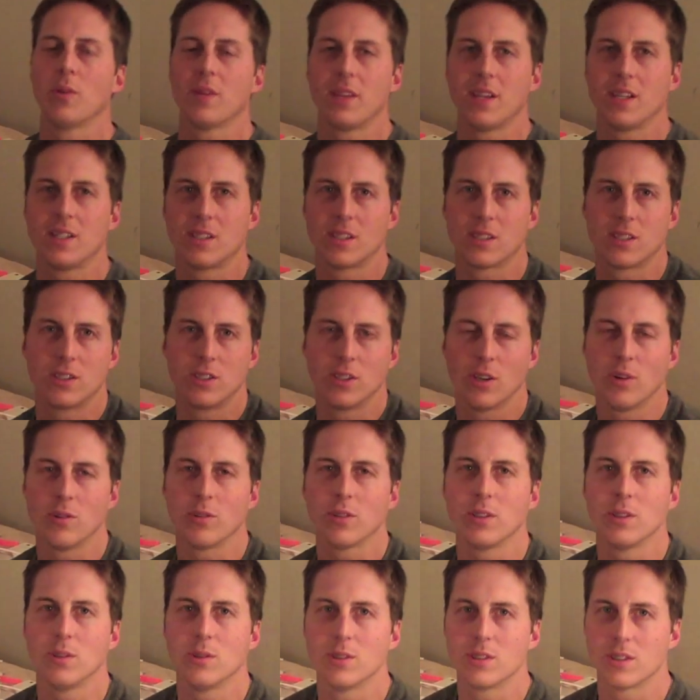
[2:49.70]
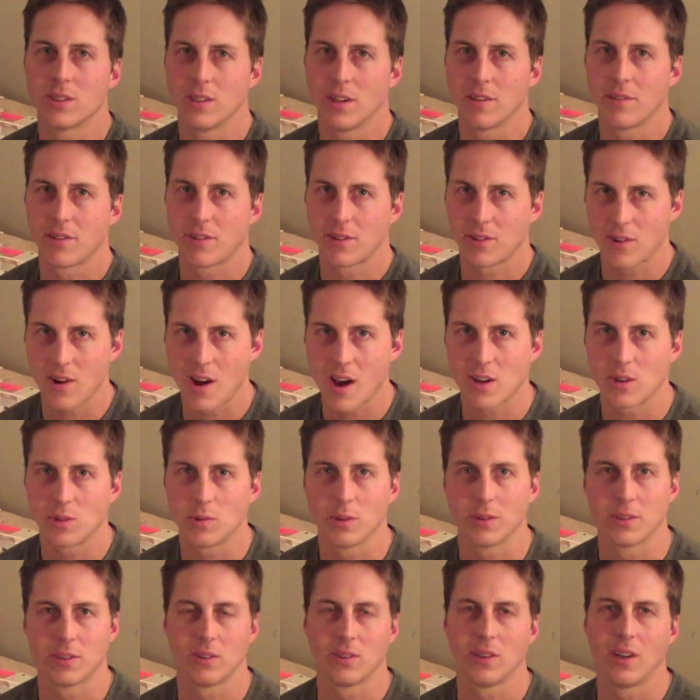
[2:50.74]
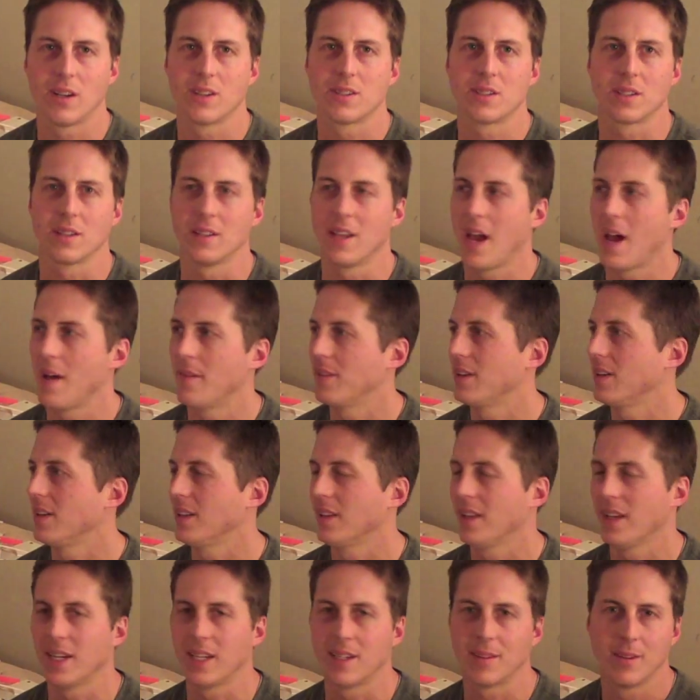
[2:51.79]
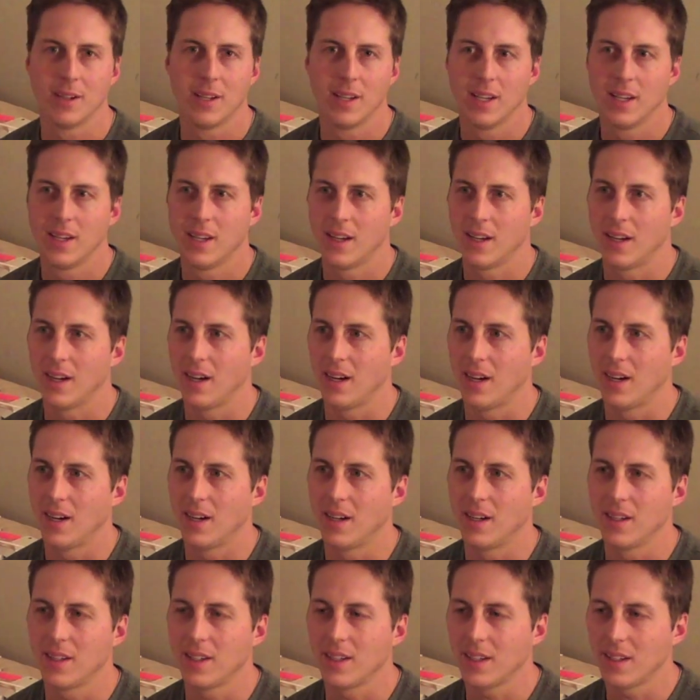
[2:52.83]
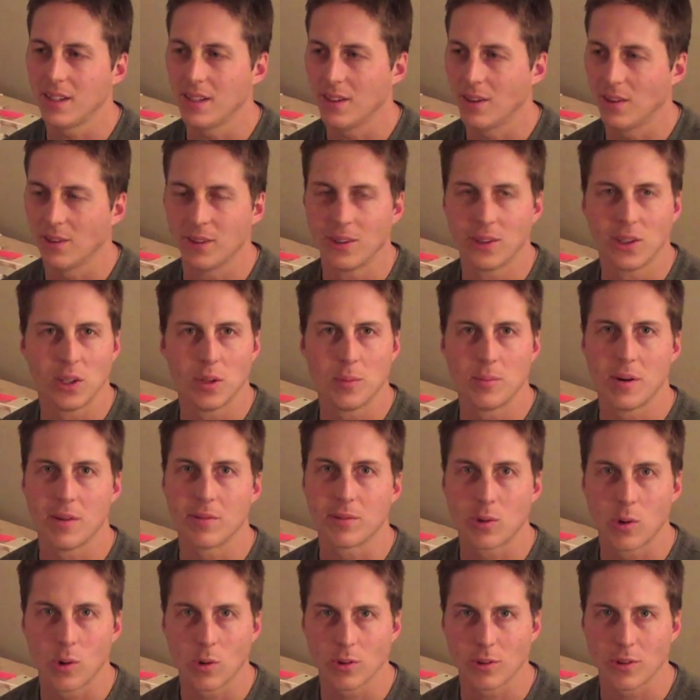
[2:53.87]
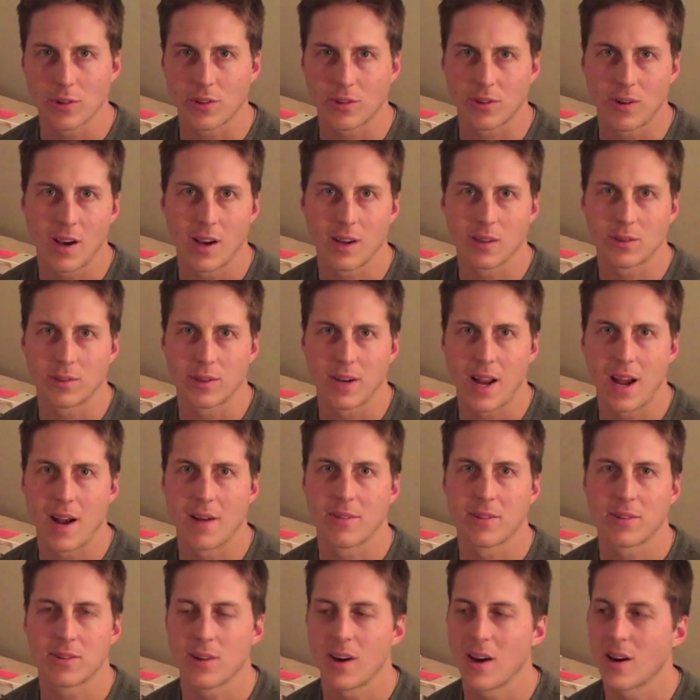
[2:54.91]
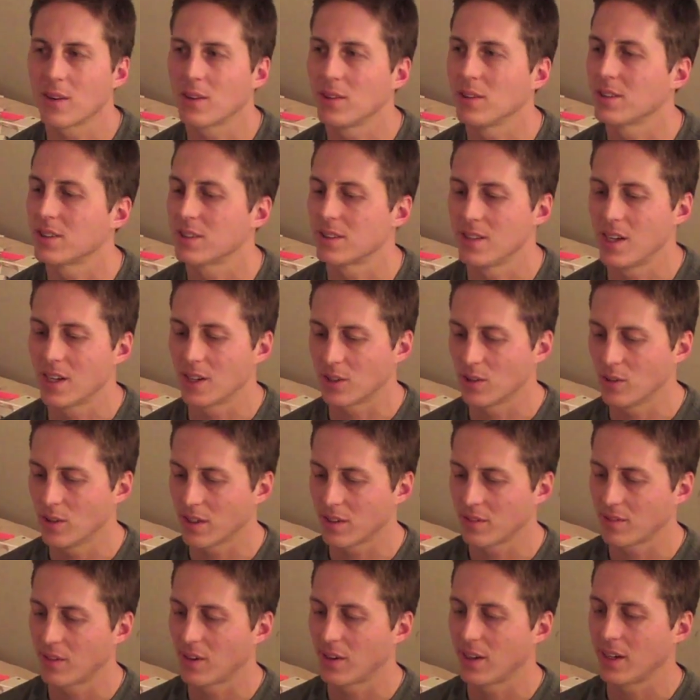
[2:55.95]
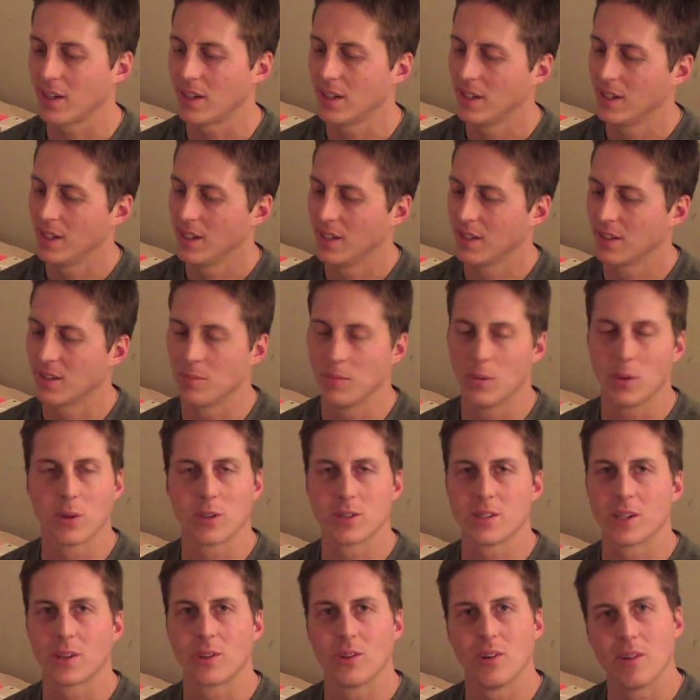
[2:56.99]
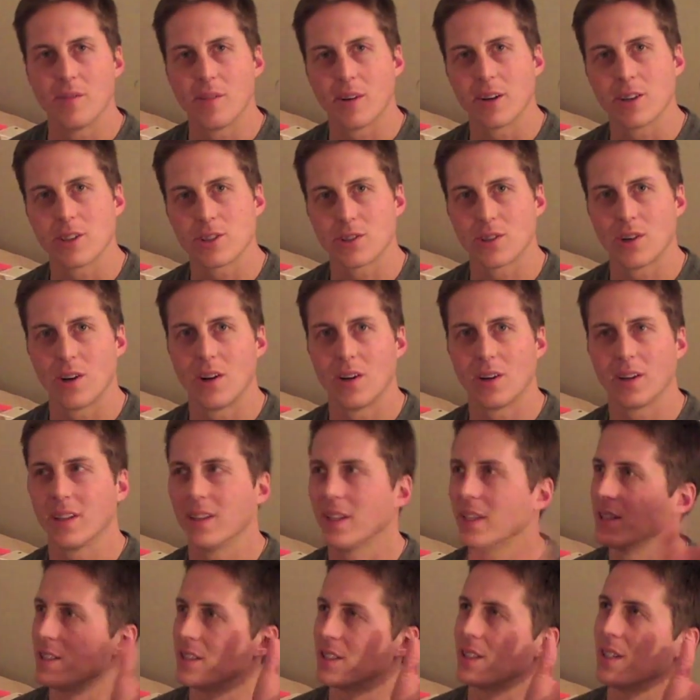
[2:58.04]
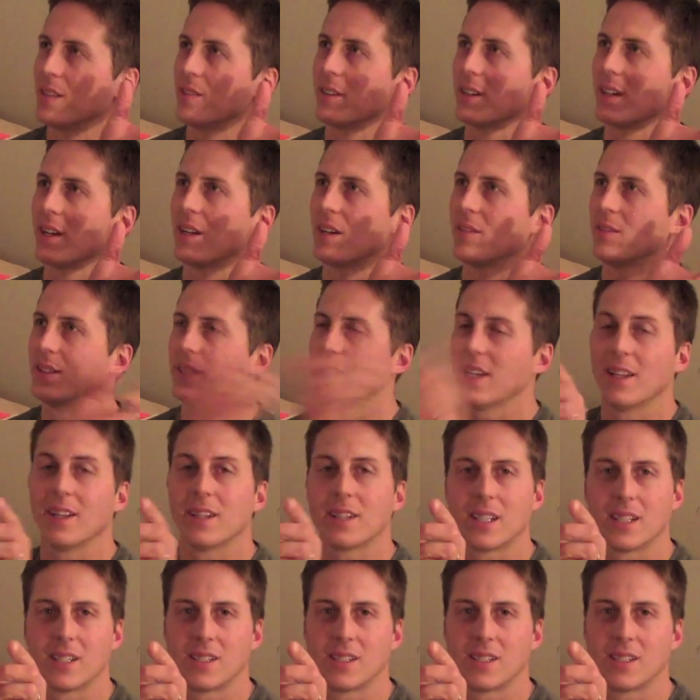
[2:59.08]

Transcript: they just don't use enough throttle when they're launching. They have it at like, a little above quarter throttle or half throttle. It's not going the motor's not going very strong, and they just give it kind of a delicate